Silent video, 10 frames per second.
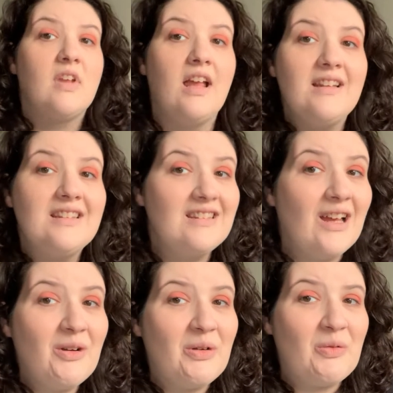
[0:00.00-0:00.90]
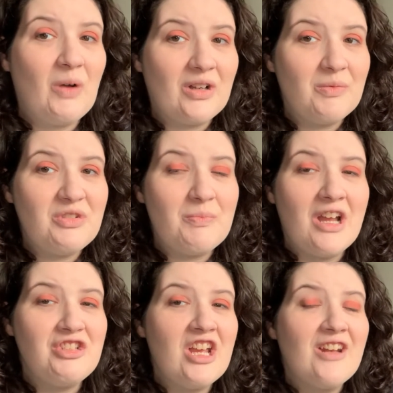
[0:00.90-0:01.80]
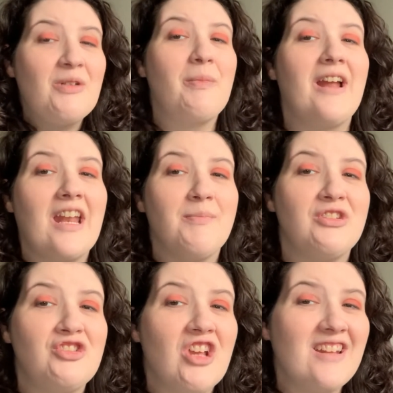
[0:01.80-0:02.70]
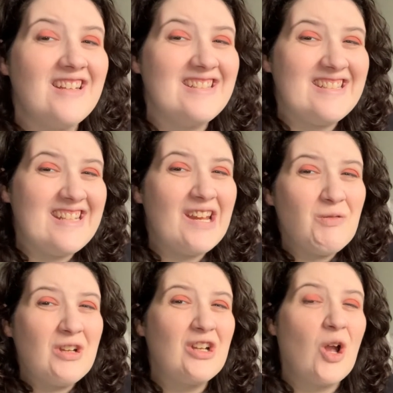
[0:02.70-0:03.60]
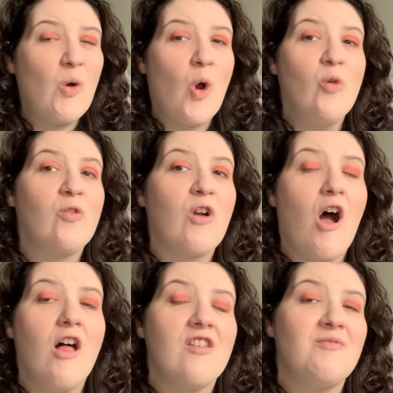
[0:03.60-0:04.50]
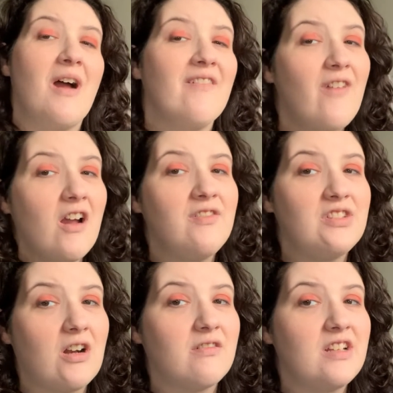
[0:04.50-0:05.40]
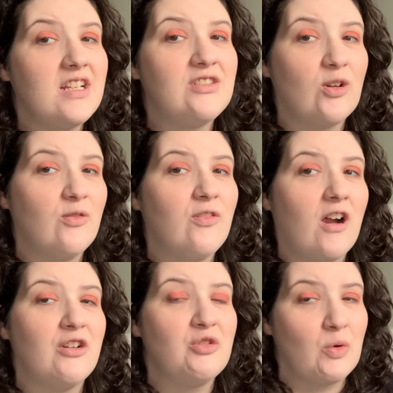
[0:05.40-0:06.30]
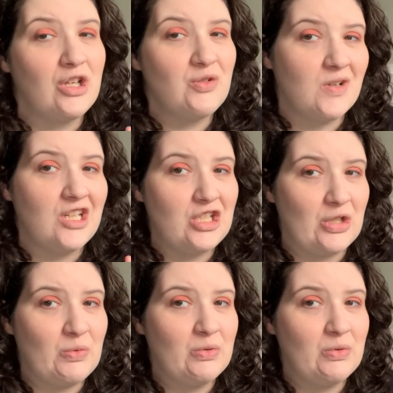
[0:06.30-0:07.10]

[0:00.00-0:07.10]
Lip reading: Hello and welcome to my channel. My name is Jen and today we're going to go over all of my 5-star reads so far in 2022.